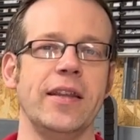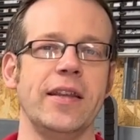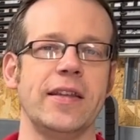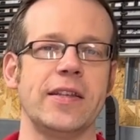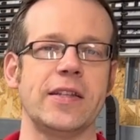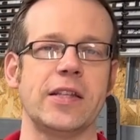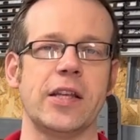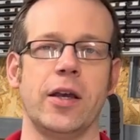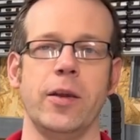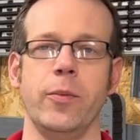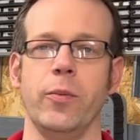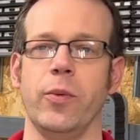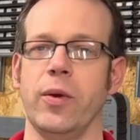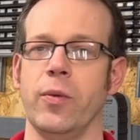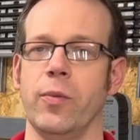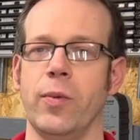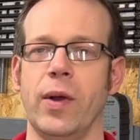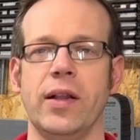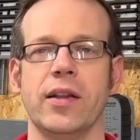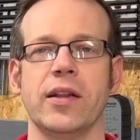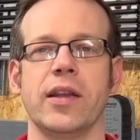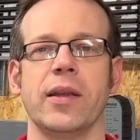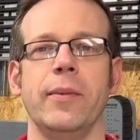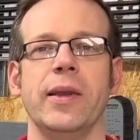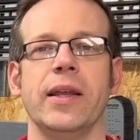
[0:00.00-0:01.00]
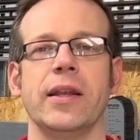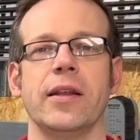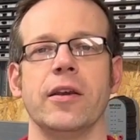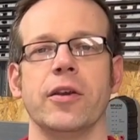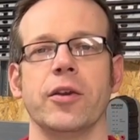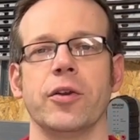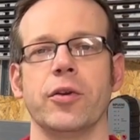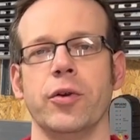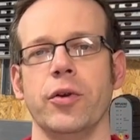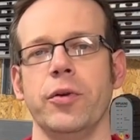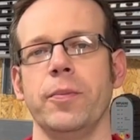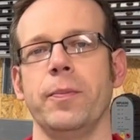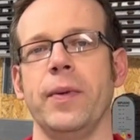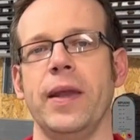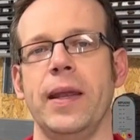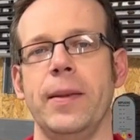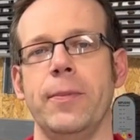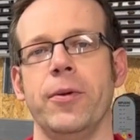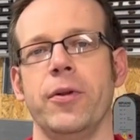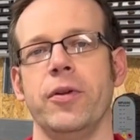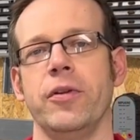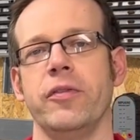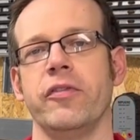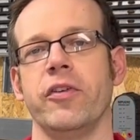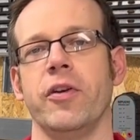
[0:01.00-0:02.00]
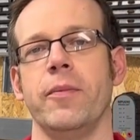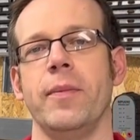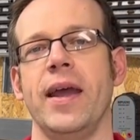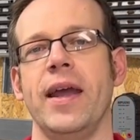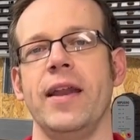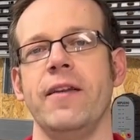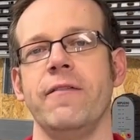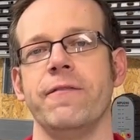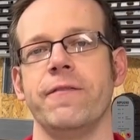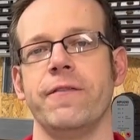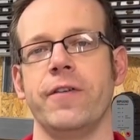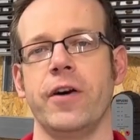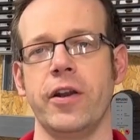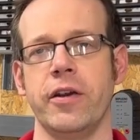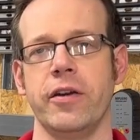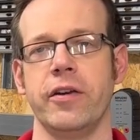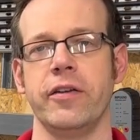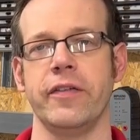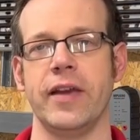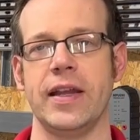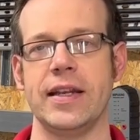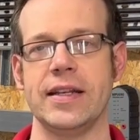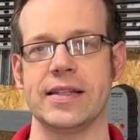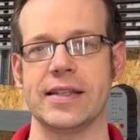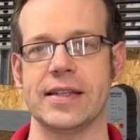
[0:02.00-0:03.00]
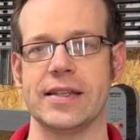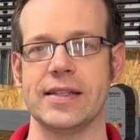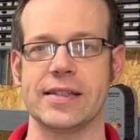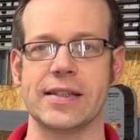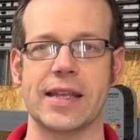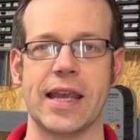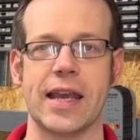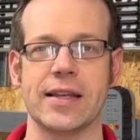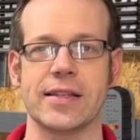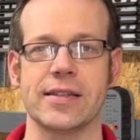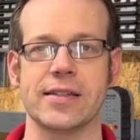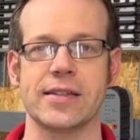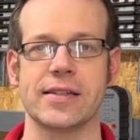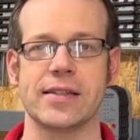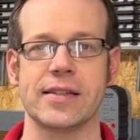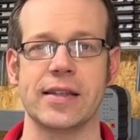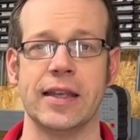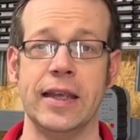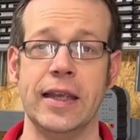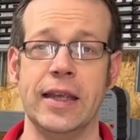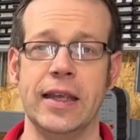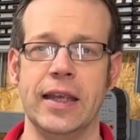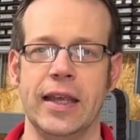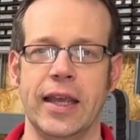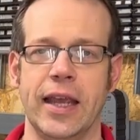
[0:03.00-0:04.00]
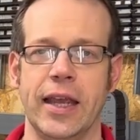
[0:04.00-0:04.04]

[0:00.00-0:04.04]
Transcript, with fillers: and this time we're welcoming the good people from Envirovent as guests.